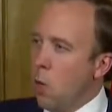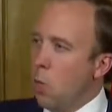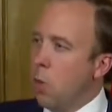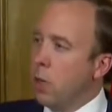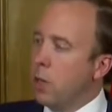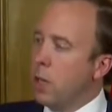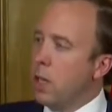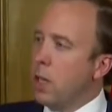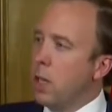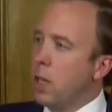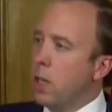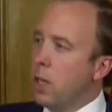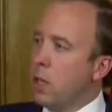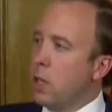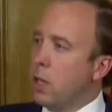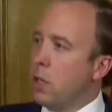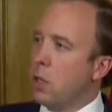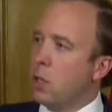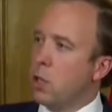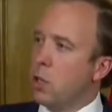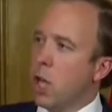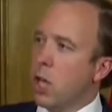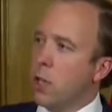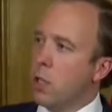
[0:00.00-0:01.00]
Well, the
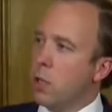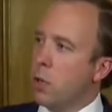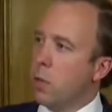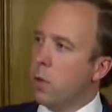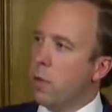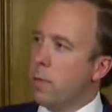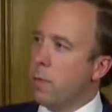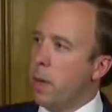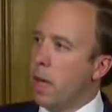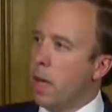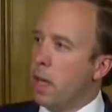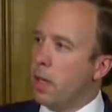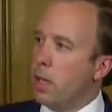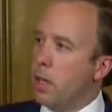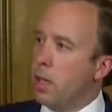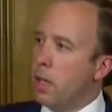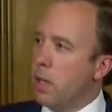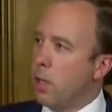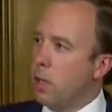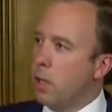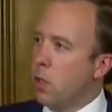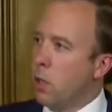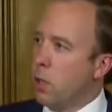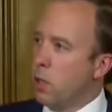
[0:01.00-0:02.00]
change that we've made
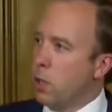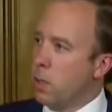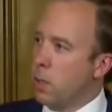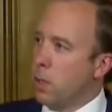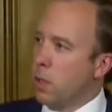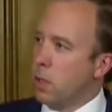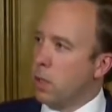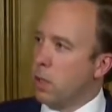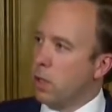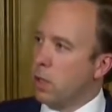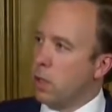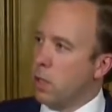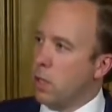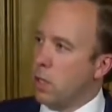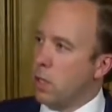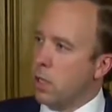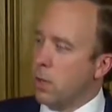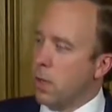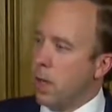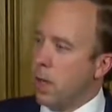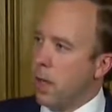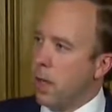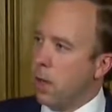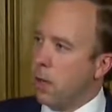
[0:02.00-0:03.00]
in hospitals is
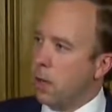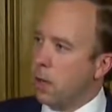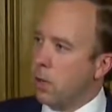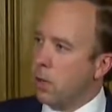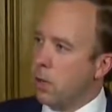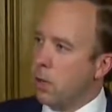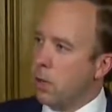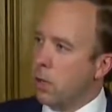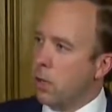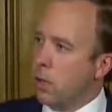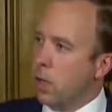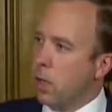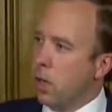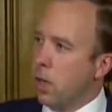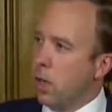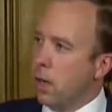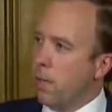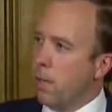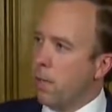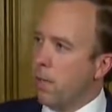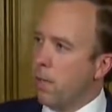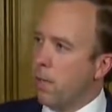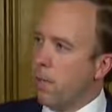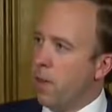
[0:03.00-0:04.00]
about
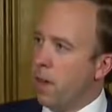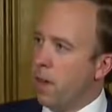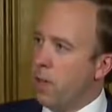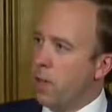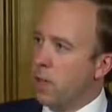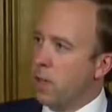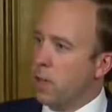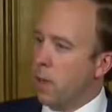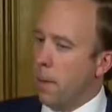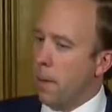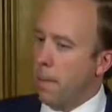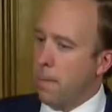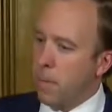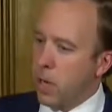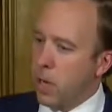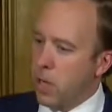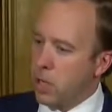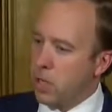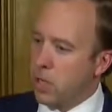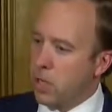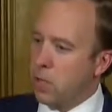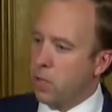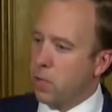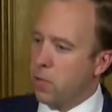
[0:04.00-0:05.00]
face
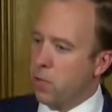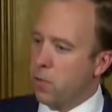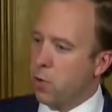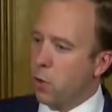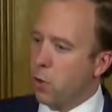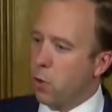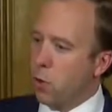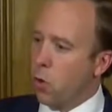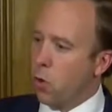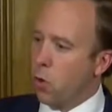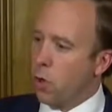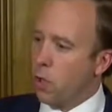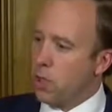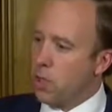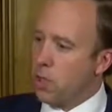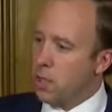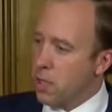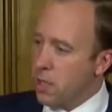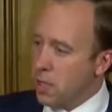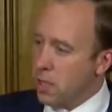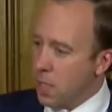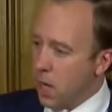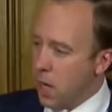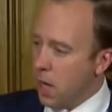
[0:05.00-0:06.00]
masks for
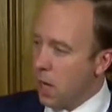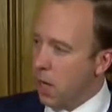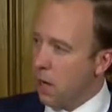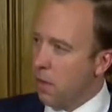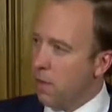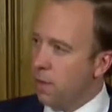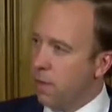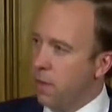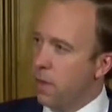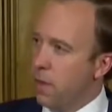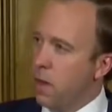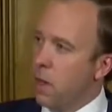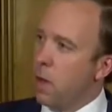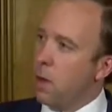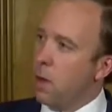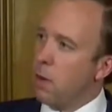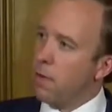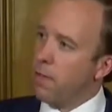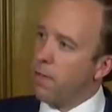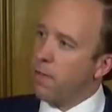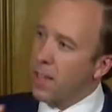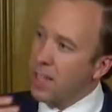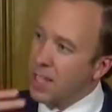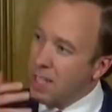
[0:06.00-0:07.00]
staff,
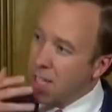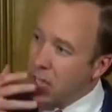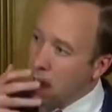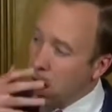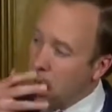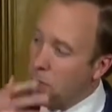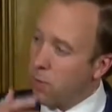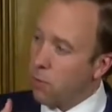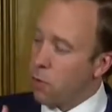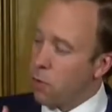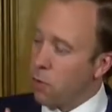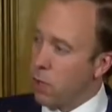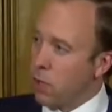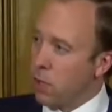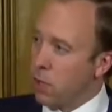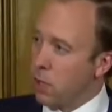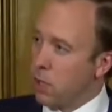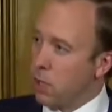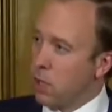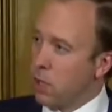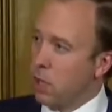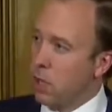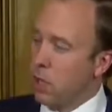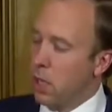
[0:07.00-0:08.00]
face
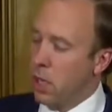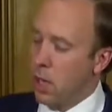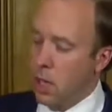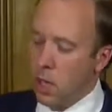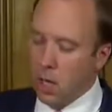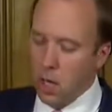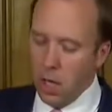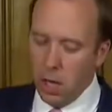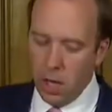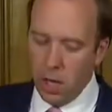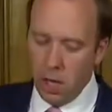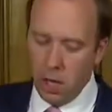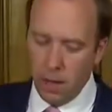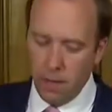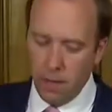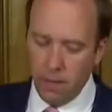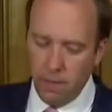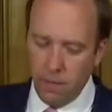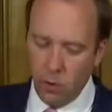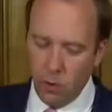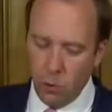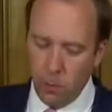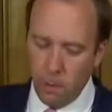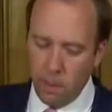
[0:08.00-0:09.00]
coverings
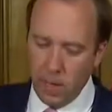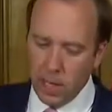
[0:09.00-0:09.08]
for